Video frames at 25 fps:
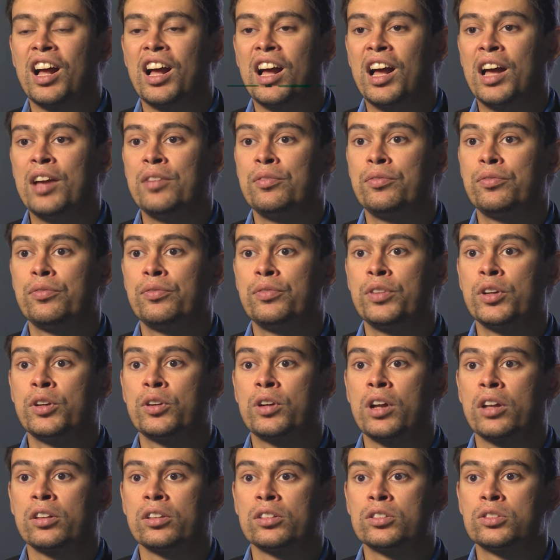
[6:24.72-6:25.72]
I've
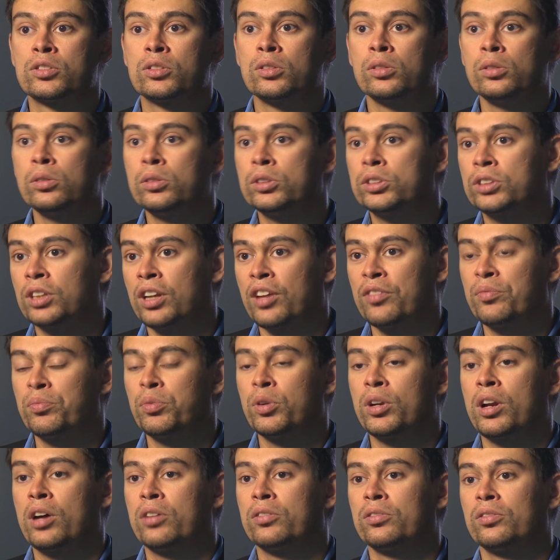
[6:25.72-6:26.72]
figured out the solution, I've
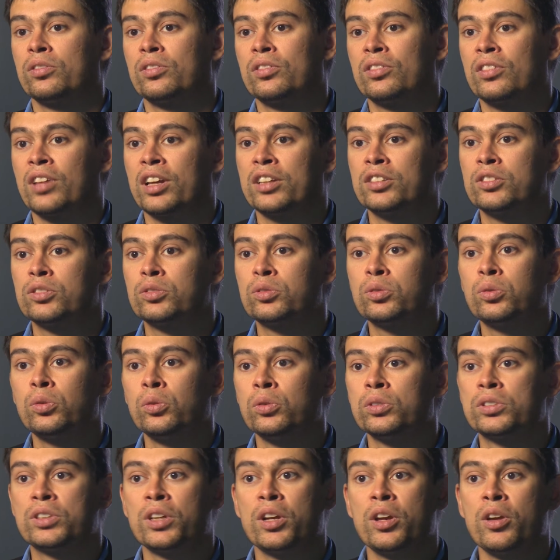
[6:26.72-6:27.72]
put out nice
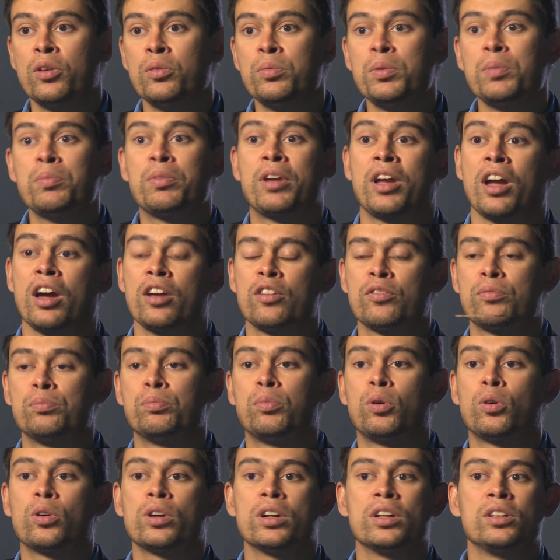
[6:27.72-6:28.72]
tools. It would be kind of
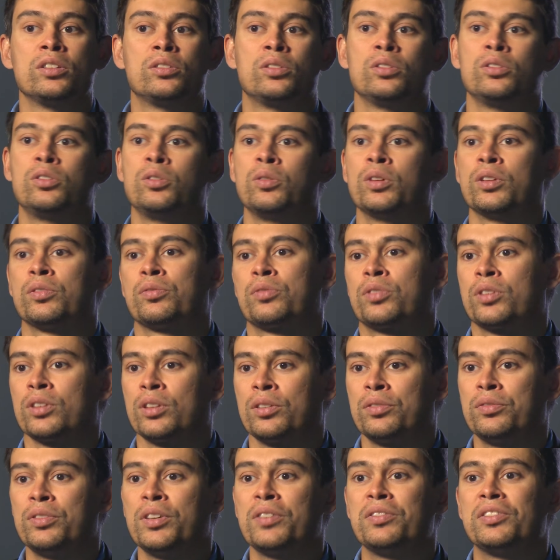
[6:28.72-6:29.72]
boring to do it for
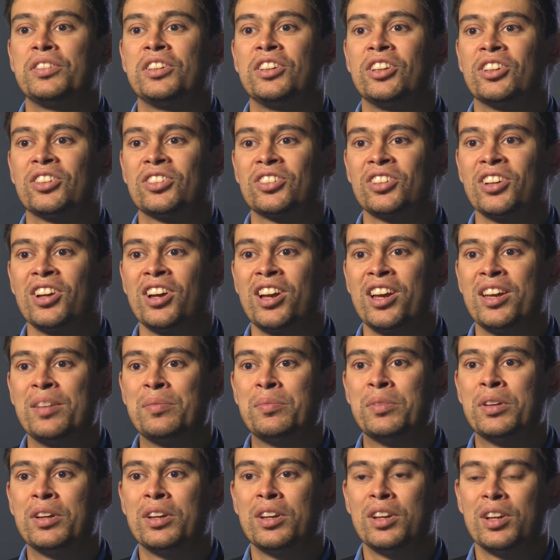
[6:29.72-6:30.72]
the 50th
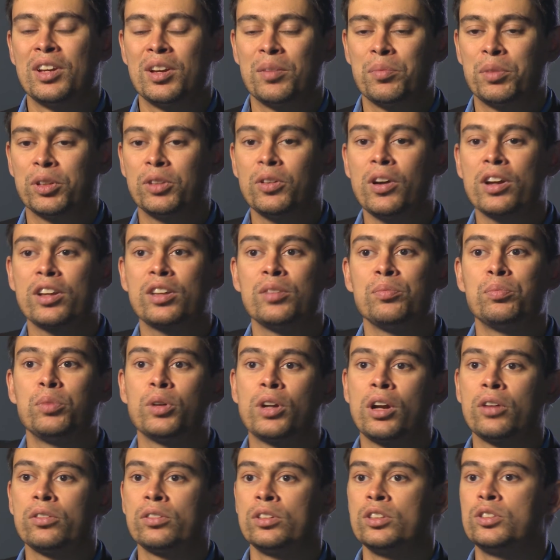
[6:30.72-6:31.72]
time, but now I can
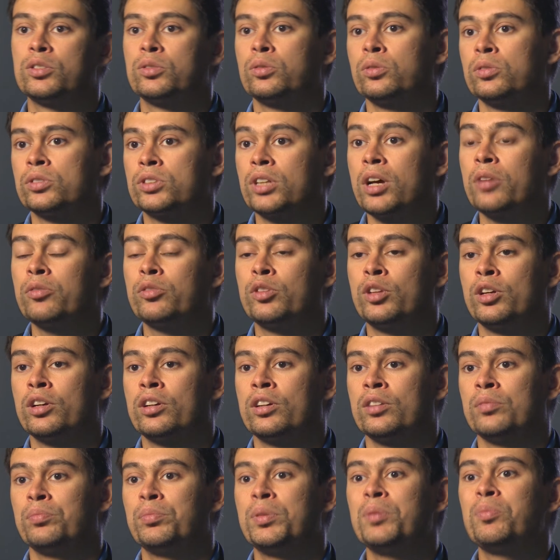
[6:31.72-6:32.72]
put out these tools out
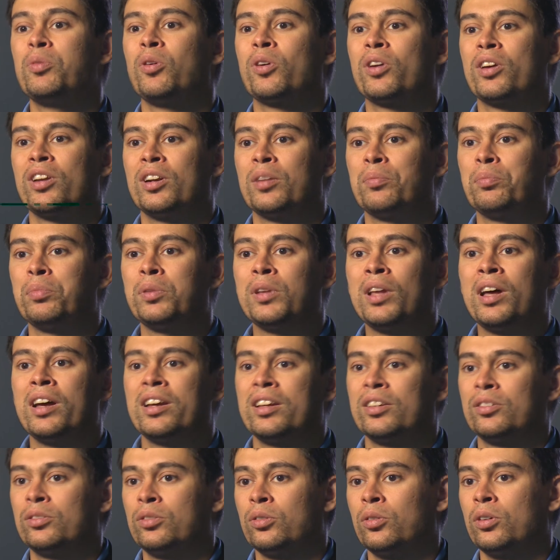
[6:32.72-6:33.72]
there and people can apply
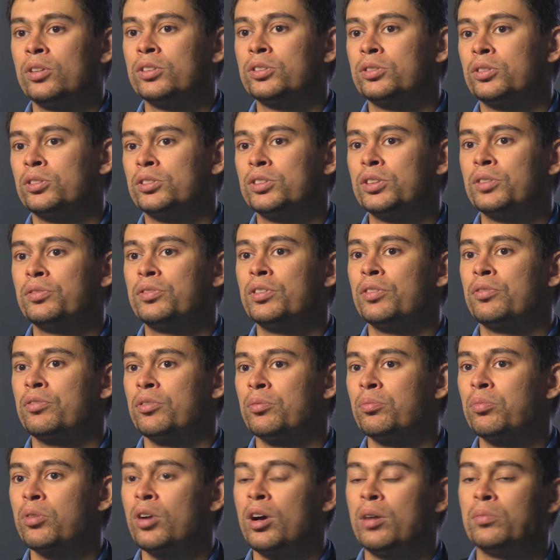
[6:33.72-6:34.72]
it to all sorts of
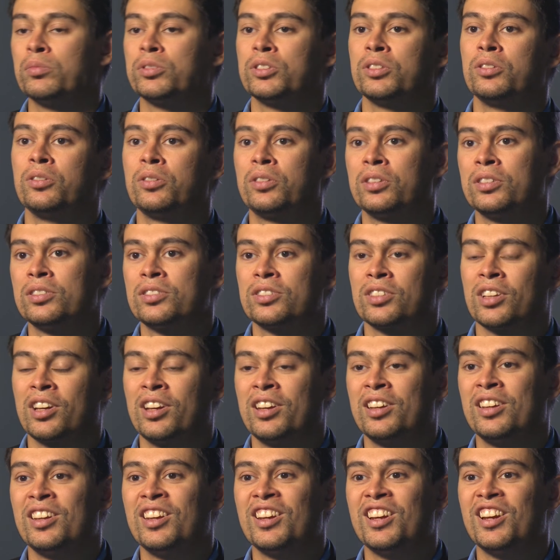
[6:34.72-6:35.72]
different problems, and you can
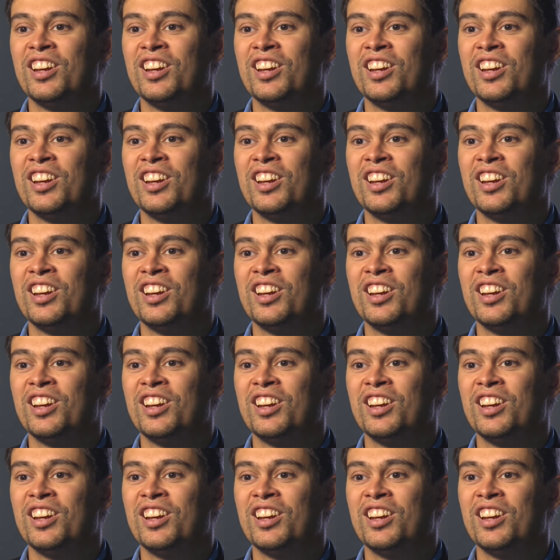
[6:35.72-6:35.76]
say,